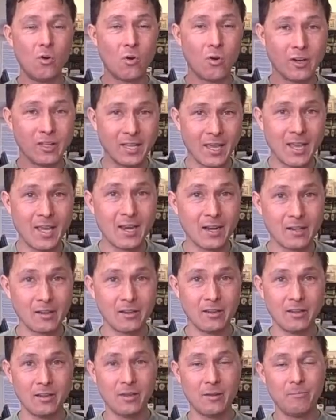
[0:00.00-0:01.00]

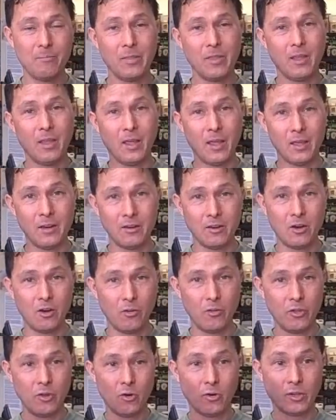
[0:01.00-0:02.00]
organically, and you
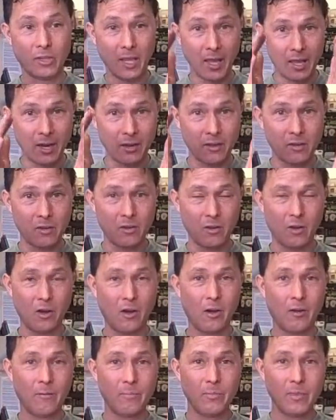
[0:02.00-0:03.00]
know, the organic